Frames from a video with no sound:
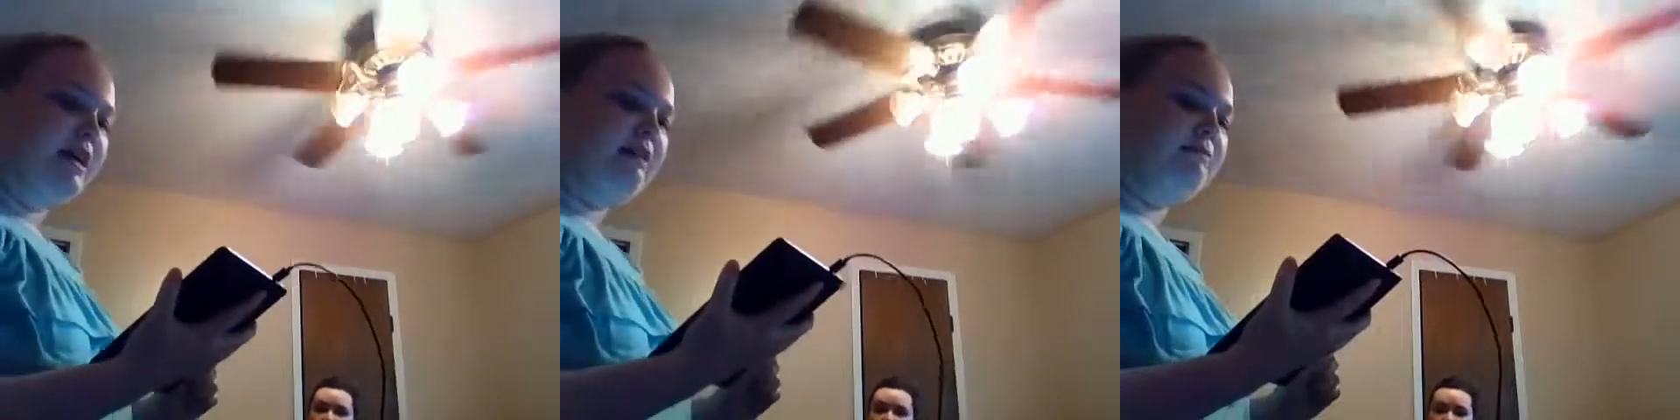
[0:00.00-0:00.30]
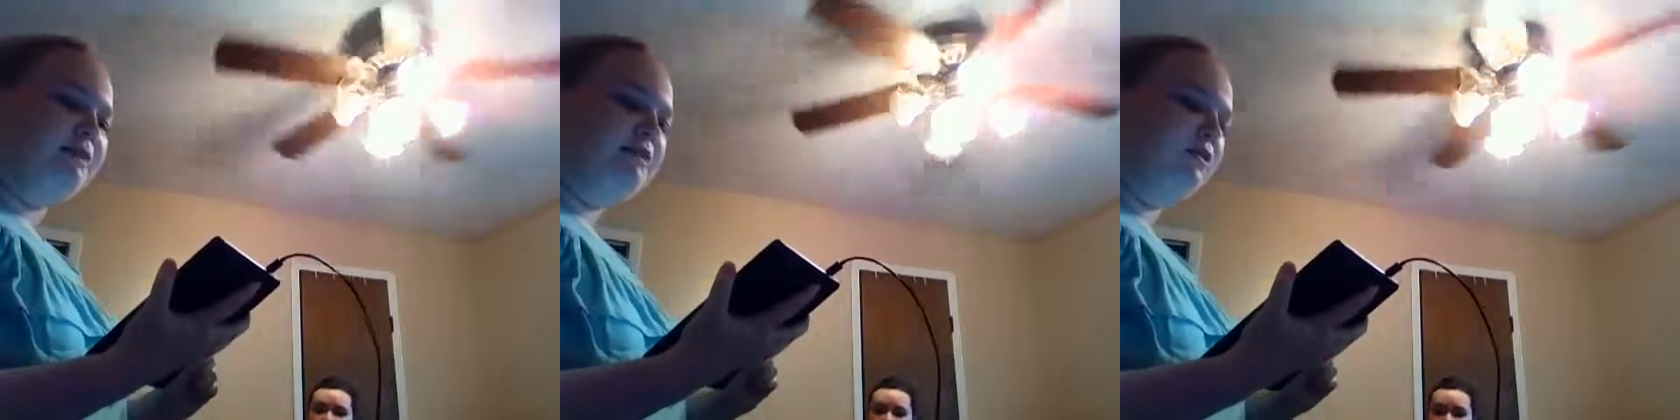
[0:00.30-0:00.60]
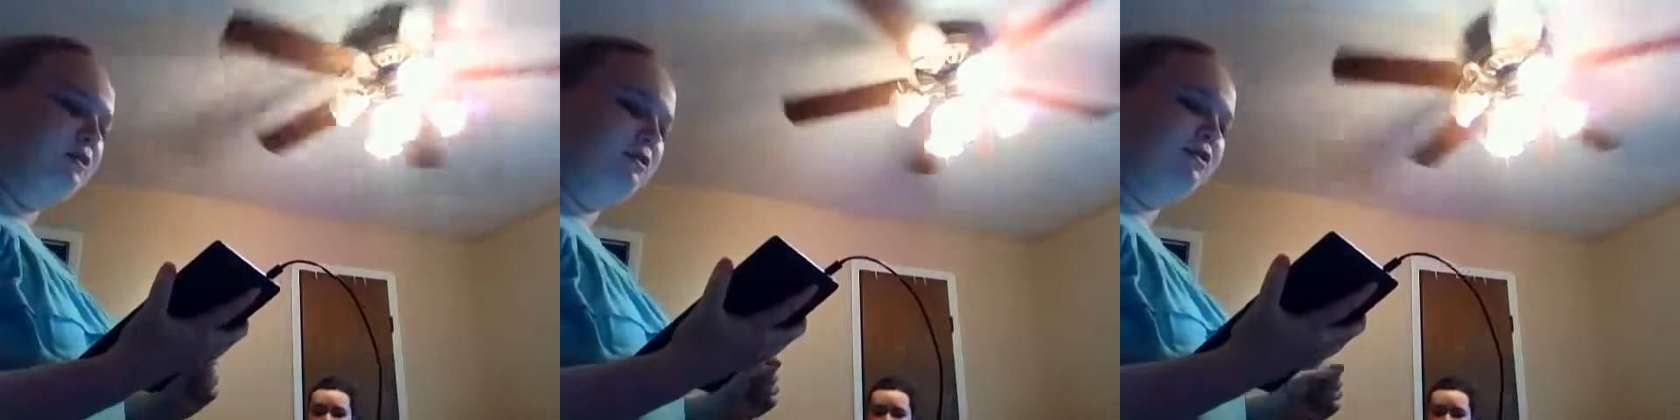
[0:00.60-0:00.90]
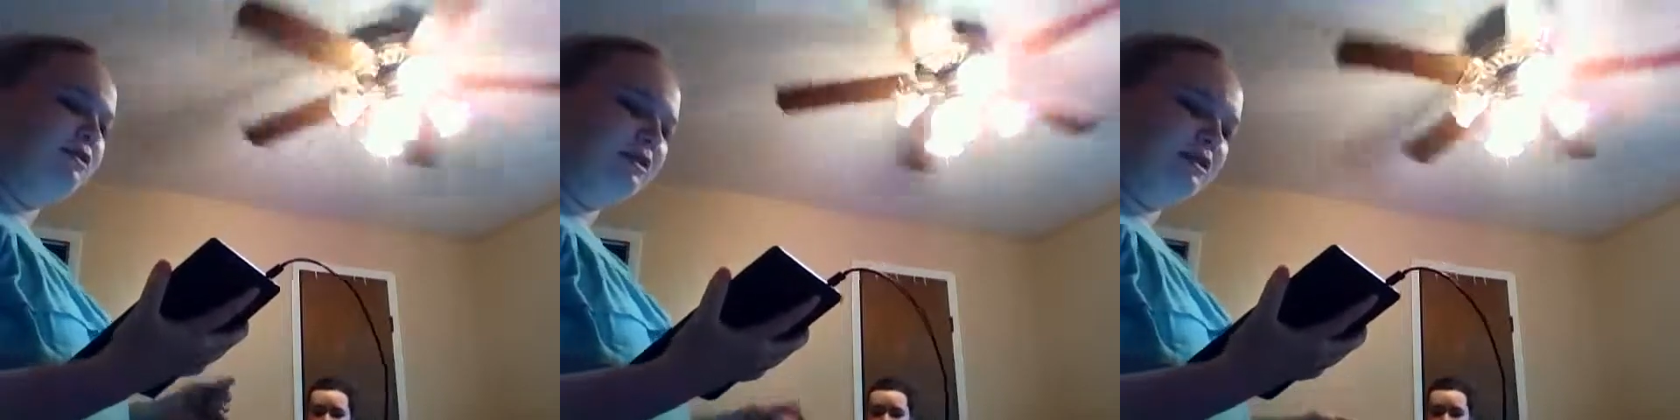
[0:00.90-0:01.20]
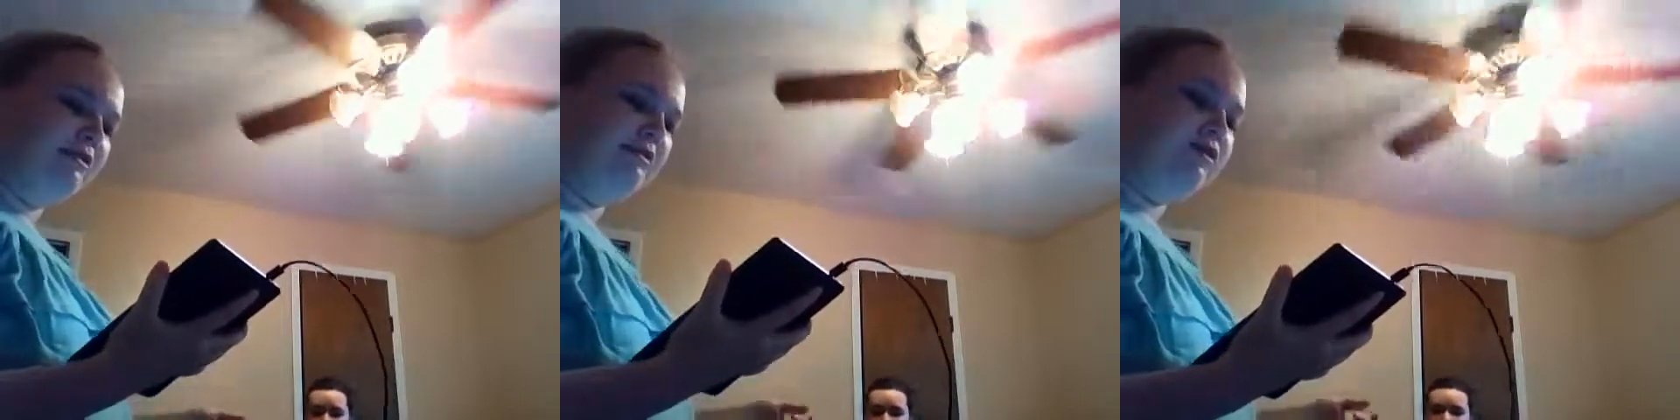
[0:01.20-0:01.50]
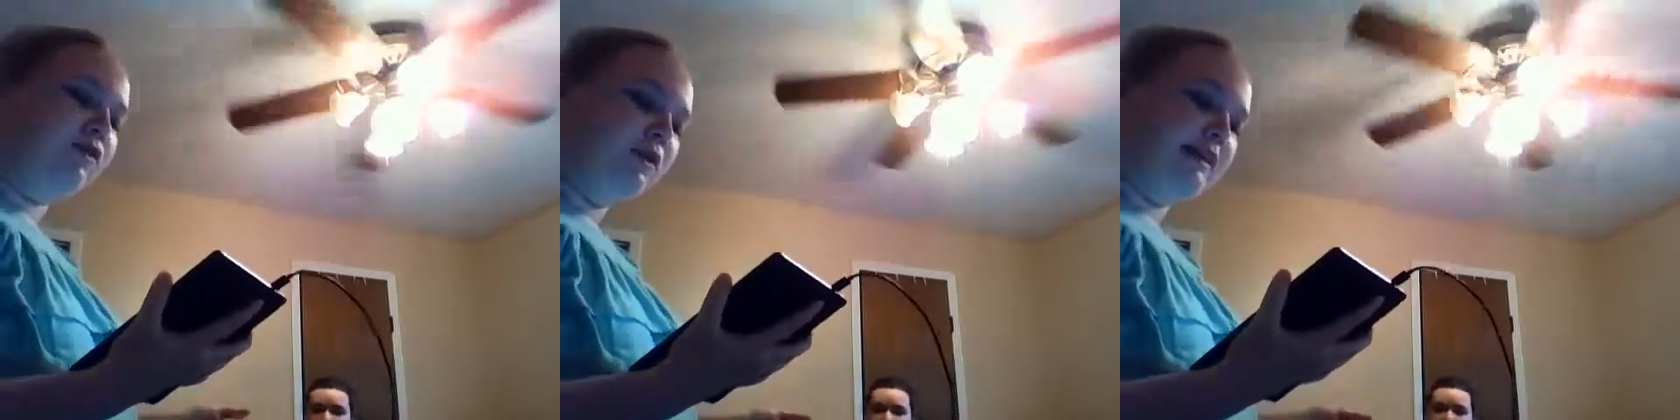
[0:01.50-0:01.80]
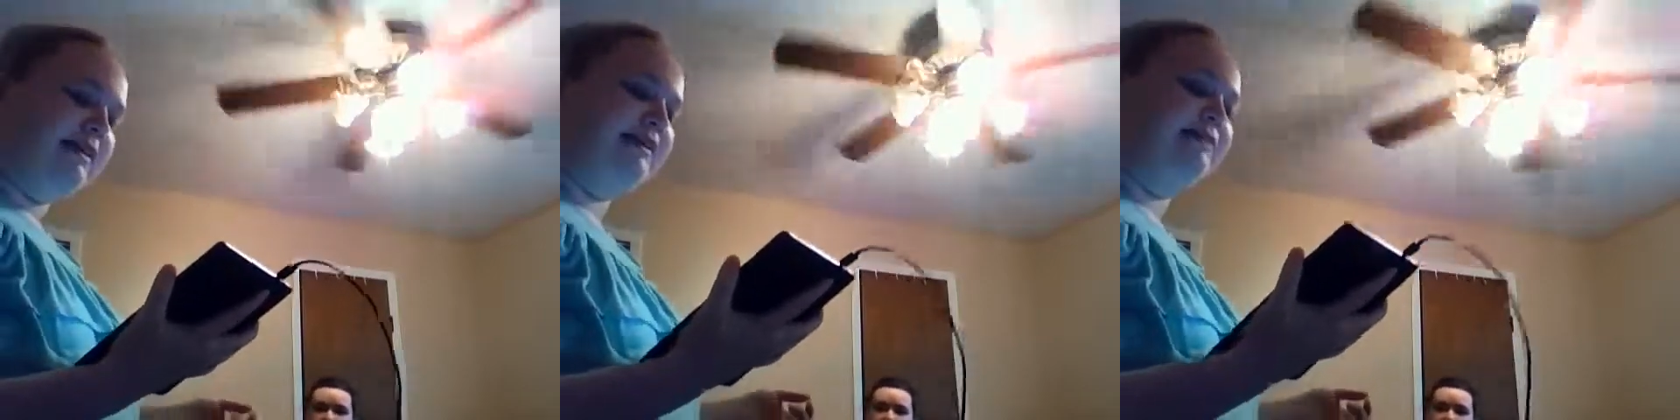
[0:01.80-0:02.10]
It was the old
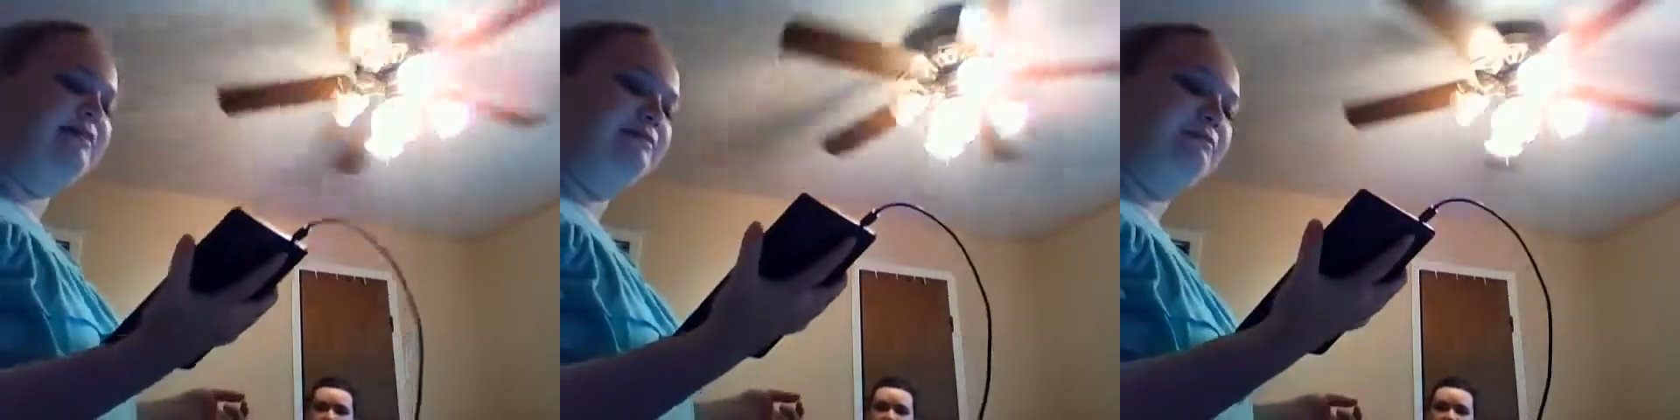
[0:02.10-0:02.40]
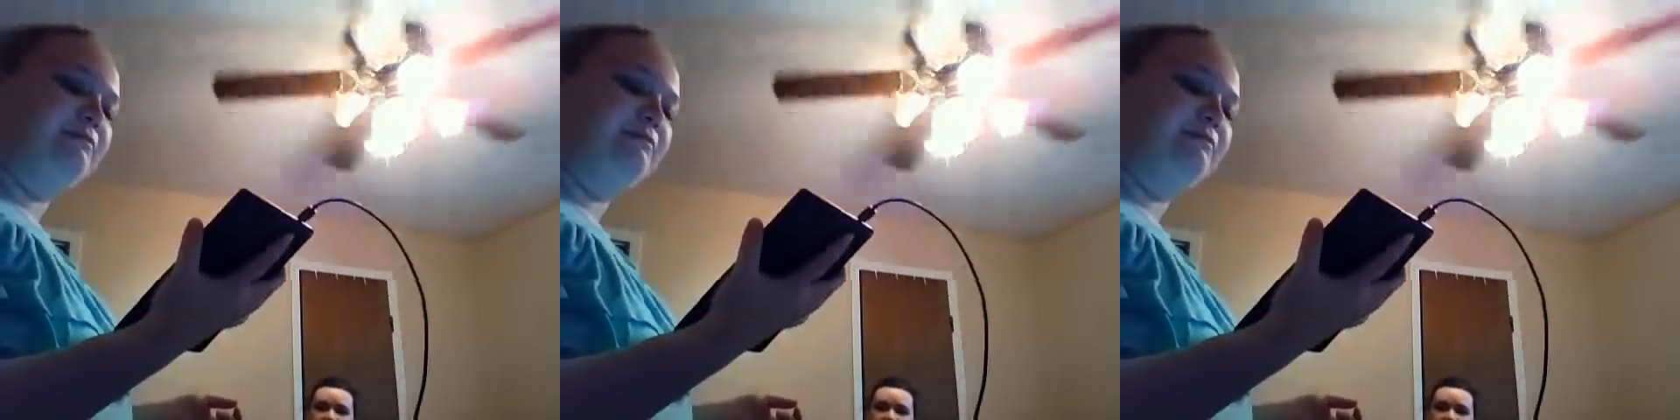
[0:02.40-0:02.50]
tortoise